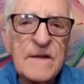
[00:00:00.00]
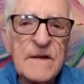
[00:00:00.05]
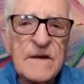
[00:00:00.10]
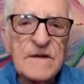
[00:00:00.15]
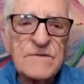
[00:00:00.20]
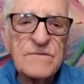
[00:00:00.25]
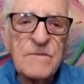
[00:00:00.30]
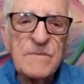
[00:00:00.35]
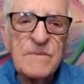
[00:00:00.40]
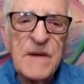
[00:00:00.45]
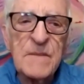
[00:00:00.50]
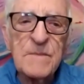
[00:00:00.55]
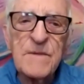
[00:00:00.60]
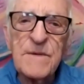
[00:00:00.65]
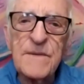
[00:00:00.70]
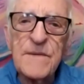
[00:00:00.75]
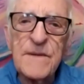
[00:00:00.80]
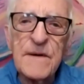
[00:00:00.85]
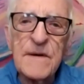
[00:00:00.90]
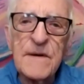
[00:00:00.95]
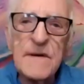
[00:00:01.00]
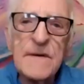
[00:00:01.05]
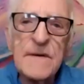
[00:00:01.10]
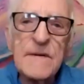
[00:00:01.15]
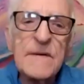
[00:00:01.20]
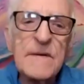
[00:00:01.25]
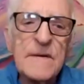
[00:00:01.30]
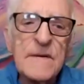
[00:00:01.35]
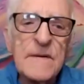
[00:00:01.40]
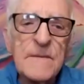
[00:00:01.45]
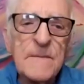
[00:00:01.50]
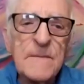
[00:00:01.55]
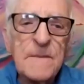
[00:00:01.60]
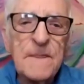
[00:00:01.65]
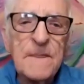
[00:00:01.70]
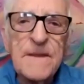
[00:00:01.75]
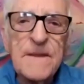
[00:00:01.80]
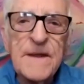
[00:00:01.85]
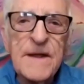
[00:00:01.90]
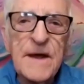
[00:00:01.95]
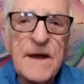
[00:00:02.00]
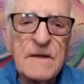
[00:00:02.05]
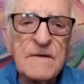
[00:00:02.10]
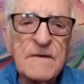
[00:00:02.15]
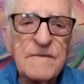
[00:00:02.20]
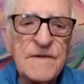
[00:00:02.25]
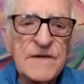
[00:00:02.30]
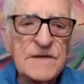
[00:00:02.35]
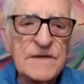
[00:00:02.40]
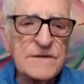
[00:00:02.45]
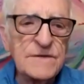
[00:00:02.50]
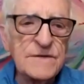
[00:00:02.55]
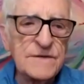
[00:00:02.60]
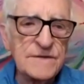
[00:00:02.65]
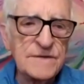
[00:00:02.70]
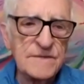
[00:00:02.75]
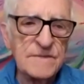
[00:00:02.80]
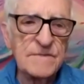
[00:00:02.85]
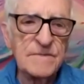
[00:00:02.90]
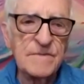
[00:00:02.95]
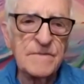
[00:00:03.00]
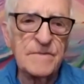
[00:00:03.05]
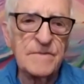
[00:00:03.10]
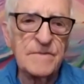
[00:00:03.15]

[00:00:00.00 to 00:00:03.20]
Let us remember the elephants.